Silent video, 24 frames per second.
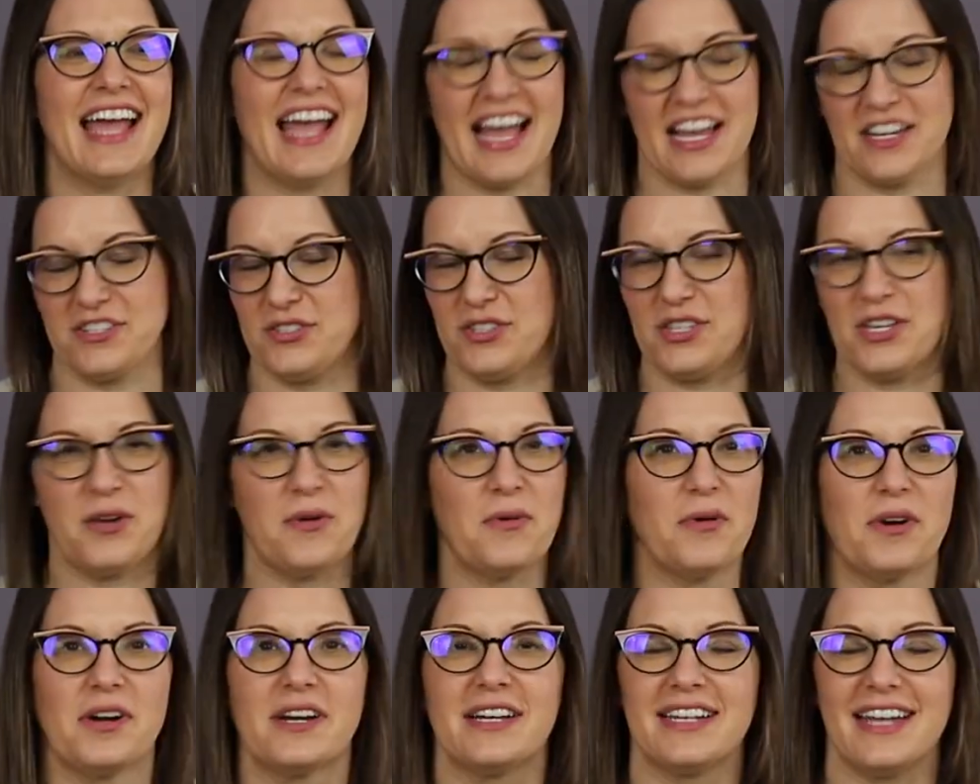actually
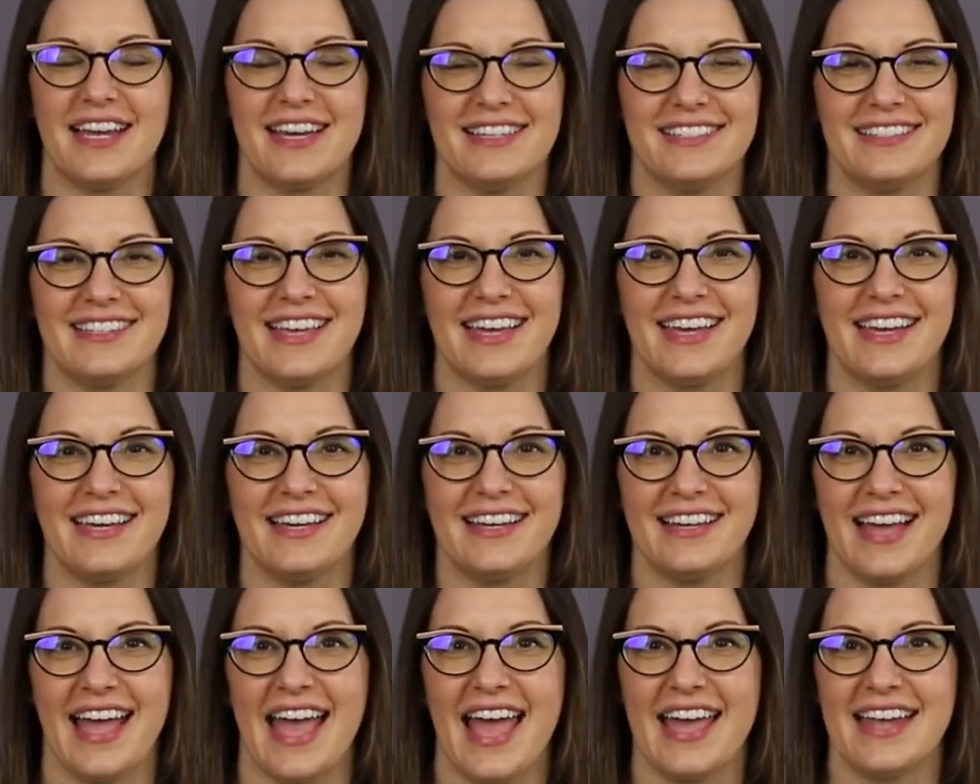
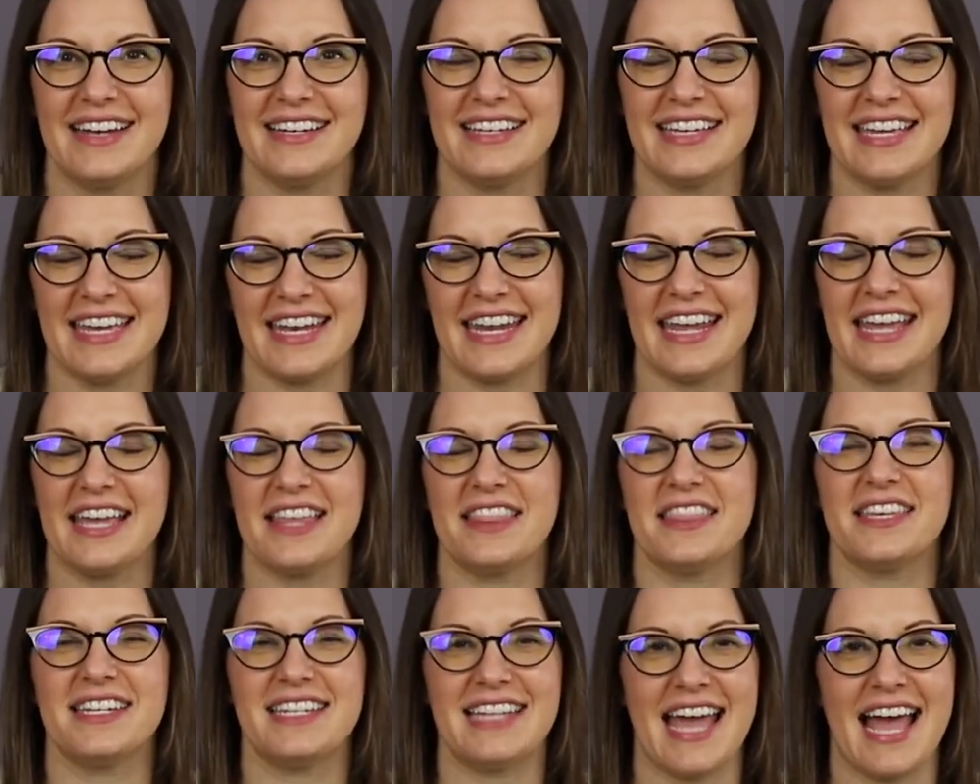organizing and
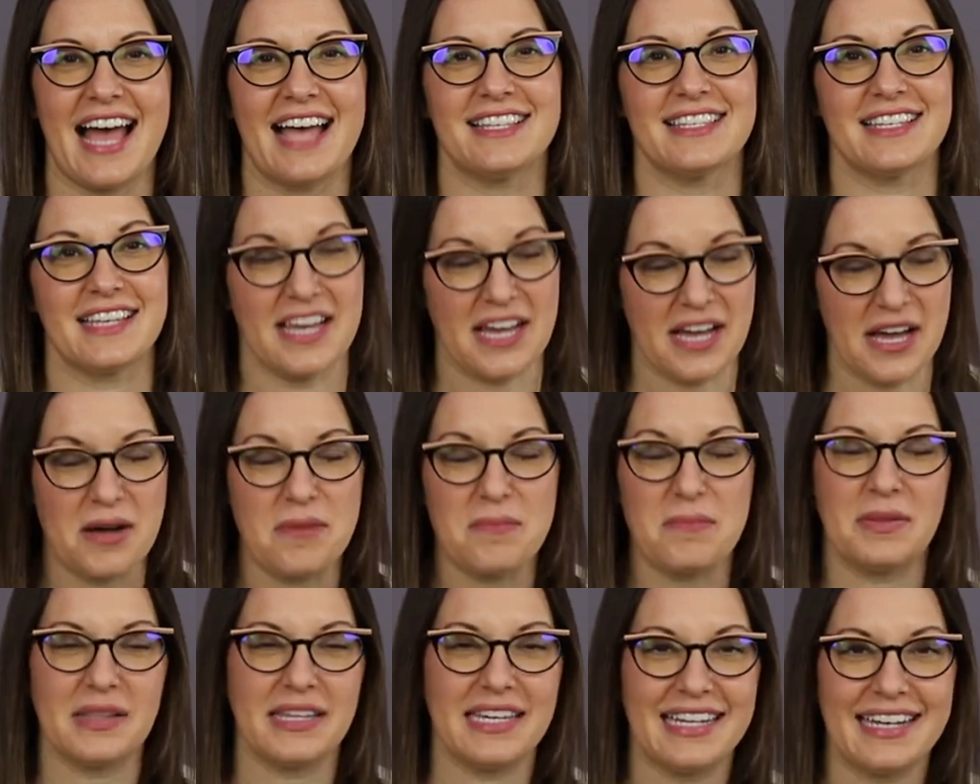getting the task
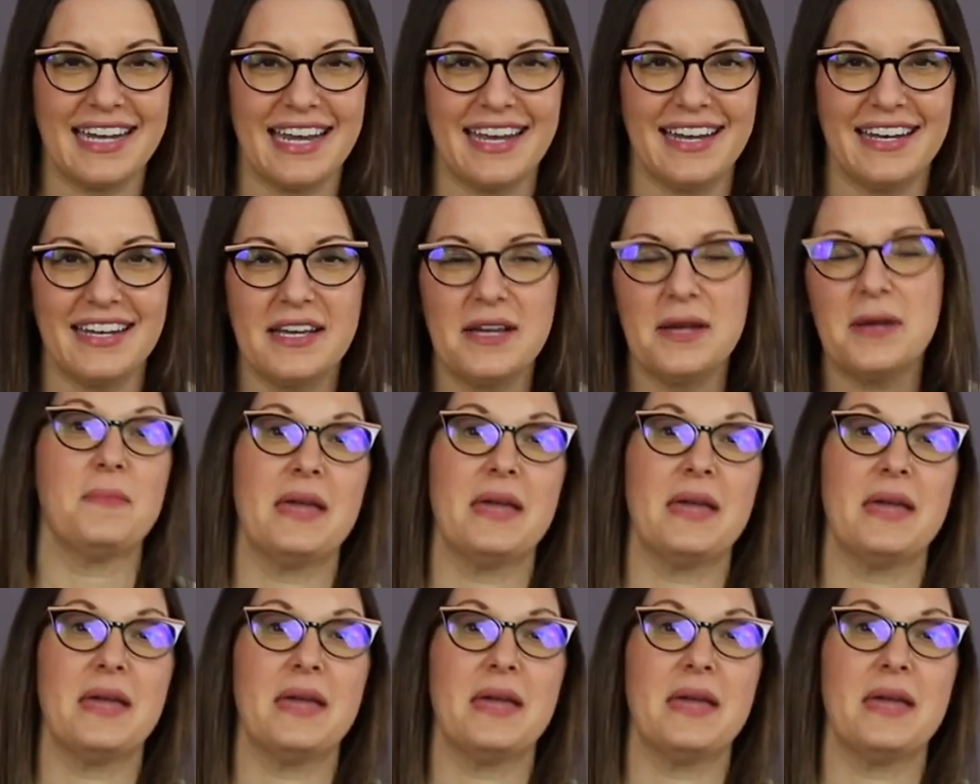completed,